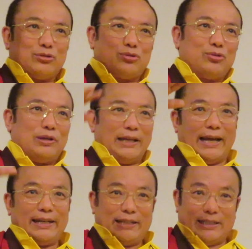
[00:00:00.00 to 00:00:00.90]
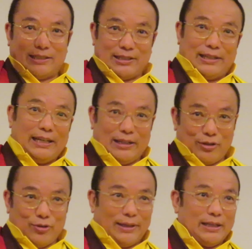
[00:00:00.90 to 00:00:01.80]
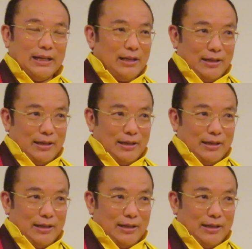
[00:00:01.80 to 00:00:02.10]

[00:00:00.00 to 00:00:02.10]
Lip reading: So land is really going.